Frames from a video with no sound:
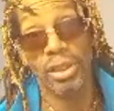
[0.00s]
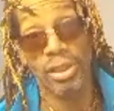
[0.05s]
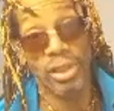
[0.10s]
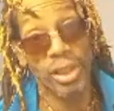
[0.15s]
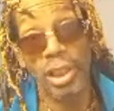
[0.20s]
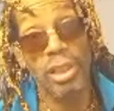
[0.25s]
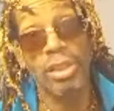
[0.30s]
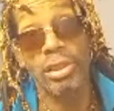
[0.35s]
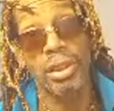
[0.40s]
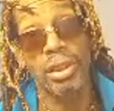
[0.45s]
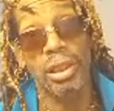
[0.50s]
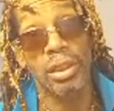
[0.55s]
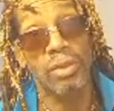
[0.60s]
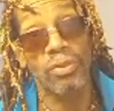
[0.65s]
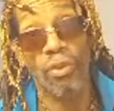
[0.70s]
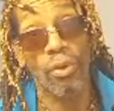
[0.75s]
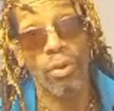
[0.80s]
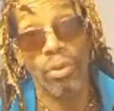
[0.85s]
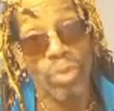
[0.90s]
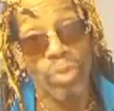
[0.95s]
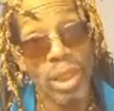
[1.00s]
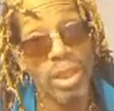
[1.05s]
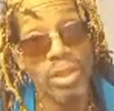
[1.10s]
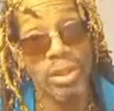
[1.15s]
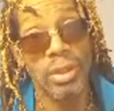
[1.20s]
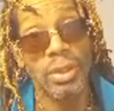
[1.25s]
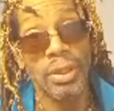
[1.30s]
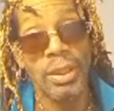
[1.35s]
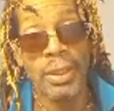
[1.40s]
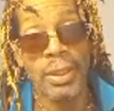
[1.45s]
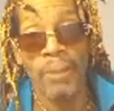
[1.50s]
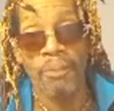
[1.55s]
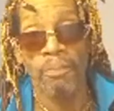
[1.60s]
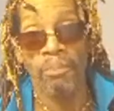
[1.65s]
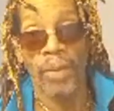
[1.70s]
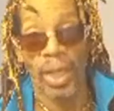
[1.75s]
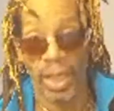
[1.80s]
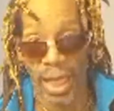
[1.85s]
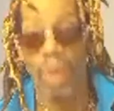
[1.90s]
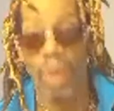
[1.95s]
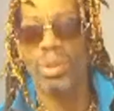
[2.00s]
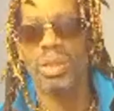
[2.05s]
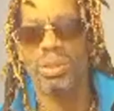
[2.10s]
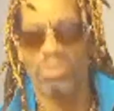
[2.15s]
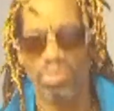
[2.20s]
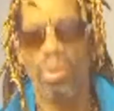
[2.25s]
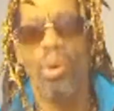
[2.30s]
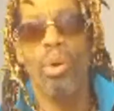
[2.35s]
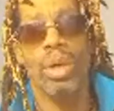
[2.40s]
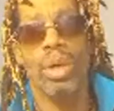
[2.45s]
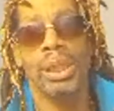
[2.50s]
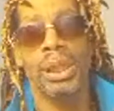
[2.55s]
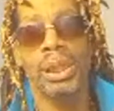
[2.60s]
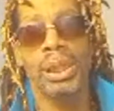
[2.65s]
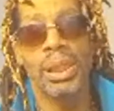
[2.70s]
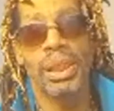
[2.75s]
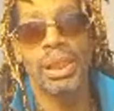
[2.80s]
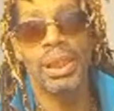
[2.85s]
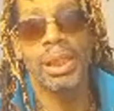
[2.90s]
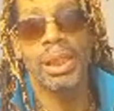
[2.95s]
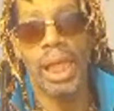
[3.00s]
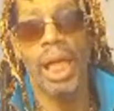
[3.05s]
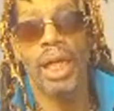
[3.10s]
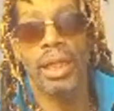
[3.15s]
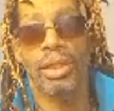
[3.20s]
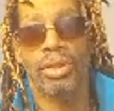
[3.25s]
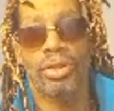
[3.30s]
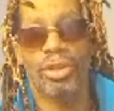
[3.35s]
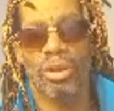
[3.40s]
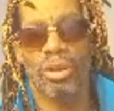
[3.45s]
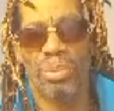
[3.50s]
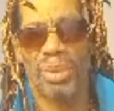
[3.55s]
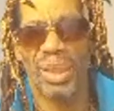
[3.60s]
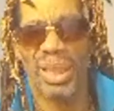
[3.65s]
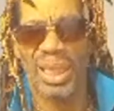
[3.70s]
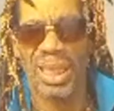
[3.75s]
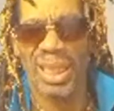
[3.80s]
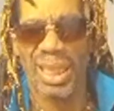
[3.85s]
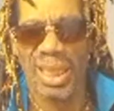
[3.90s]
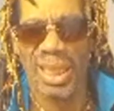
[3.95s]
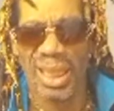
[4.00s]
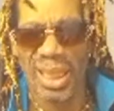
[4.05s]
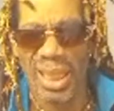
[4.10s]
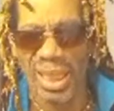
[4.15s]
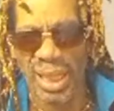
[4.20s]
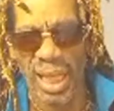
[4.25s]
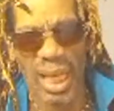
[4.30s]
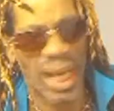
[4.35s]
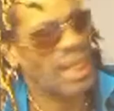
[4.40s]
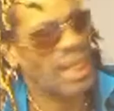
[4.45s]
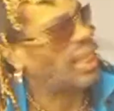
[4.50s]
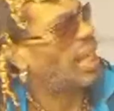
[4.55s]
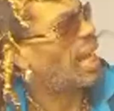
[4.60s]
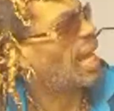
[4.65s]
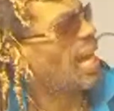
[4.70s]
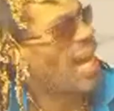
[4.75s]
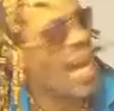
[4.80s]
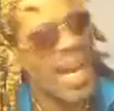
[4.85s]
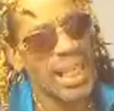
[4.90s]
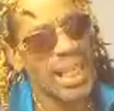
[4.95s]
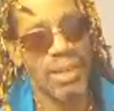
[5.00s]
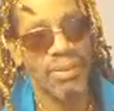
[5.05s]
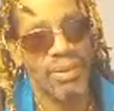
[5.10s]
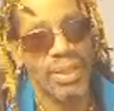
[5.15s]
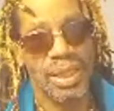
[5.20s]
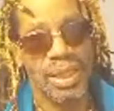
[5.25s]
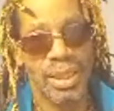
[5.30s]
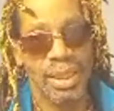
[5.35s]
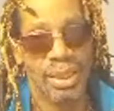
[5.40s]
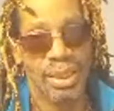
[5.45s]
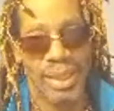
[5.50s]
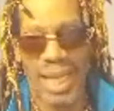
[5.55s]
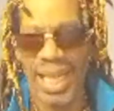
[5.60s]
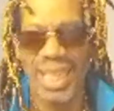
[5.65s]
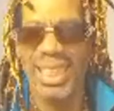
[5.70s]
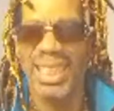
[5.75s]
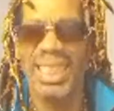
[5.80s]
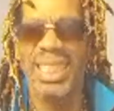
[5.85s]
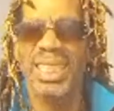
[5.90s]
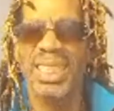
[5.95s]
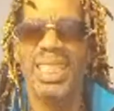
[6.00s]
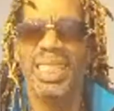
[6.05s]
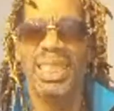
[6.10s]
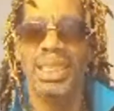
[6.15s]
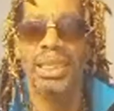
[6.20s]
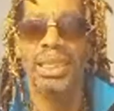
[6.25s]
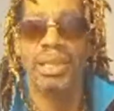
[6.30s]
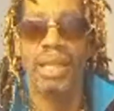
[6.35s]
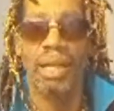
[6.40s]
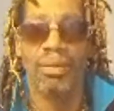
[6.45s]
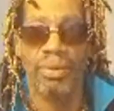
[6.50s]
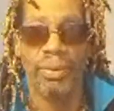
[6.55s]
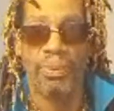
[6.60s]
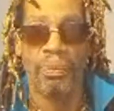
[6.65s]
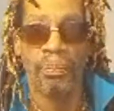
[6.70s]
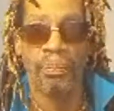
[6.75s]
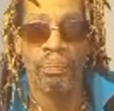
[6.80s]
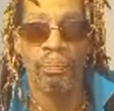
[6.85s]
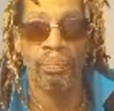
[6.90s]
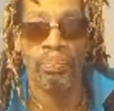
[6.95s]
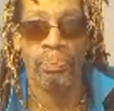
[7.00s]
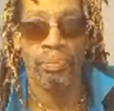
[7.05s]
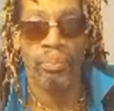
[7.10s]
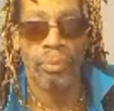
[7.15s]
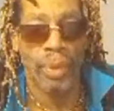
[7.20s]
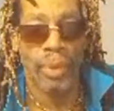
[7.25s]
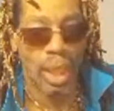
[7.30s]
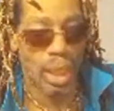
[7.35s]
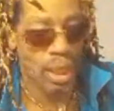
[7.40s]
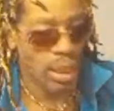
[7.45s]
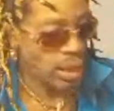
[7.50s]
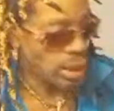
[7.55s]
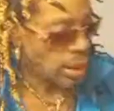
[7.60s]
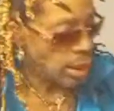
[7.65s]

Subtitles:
60s for a reason. And I was born in the turbulent 60s, at the height of it, 1967. Right?